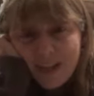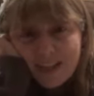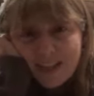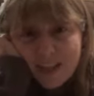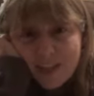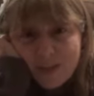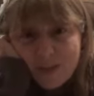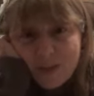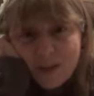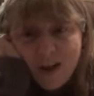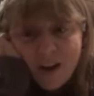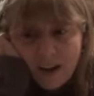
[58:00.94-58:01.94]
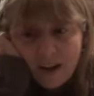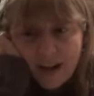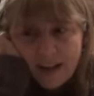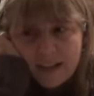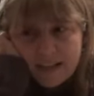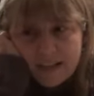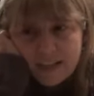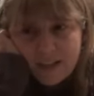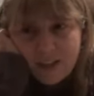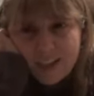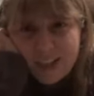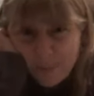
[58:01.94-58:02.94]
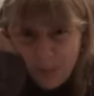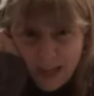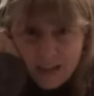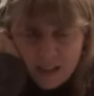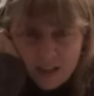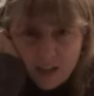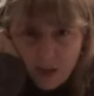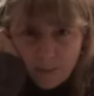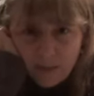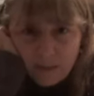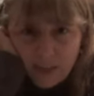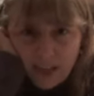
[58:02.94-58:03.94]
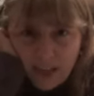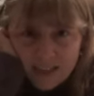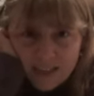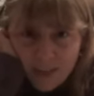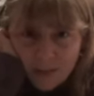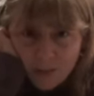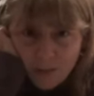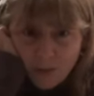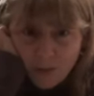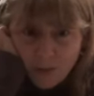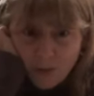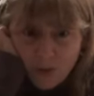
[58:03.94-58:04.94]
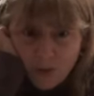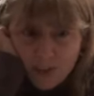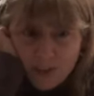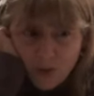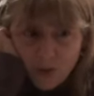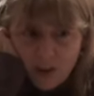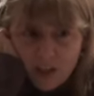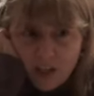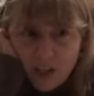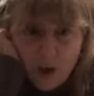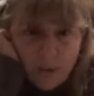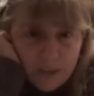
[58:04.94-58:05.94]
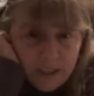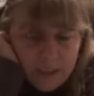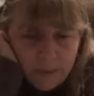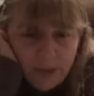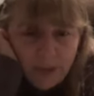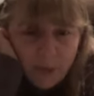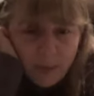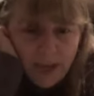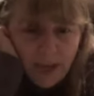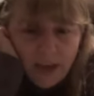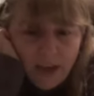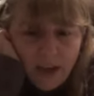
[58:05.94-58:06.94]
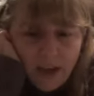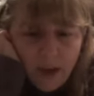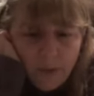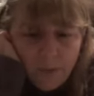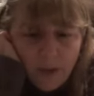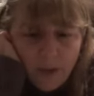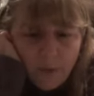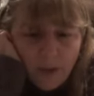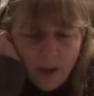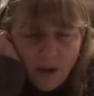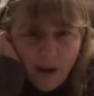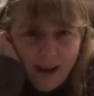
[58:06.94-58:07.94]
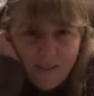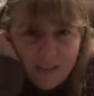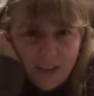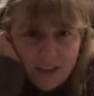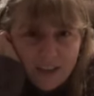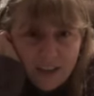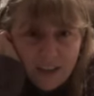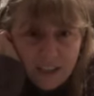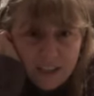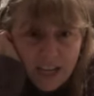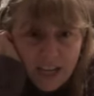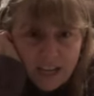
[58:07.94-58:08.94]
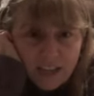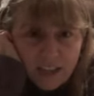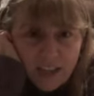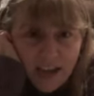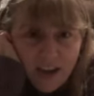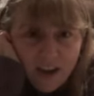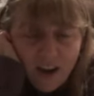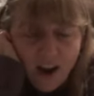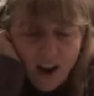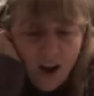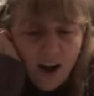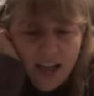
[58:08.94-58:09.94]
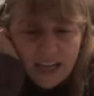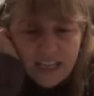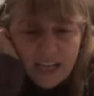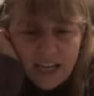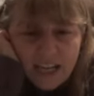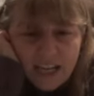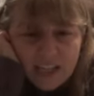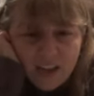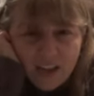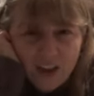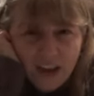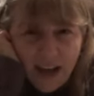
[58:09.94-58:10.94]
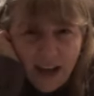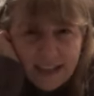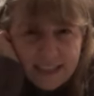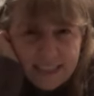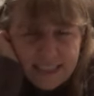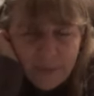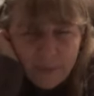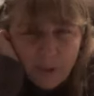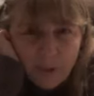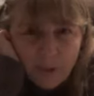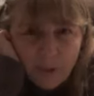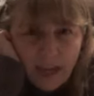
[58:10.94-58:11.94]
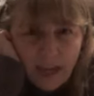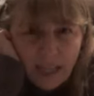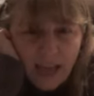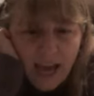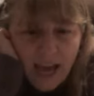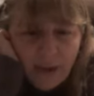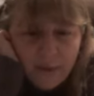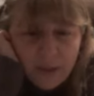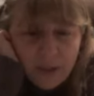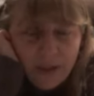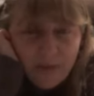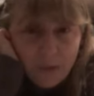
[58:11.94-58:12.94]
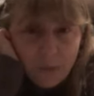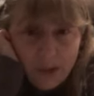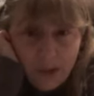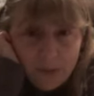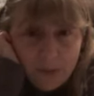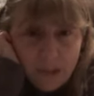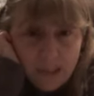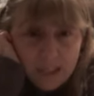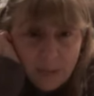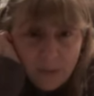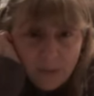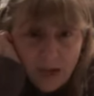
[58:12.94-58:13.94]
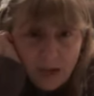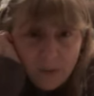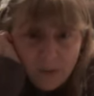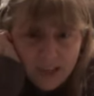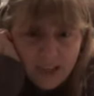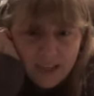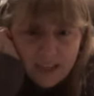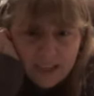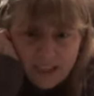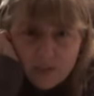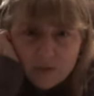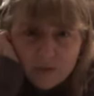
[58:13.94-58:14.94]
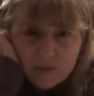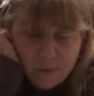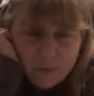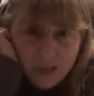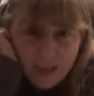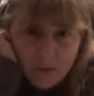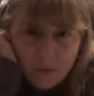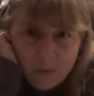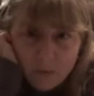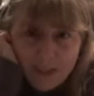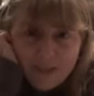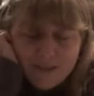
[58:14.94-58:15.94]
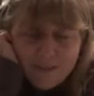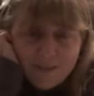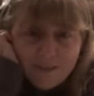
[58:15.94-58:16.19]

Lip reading: asexual are not necessarily dependent on me being asexual for the story to go in a similar way. But we all have to understand that our identities are not separable like that. I will never be able to separate being asexual from being a woman.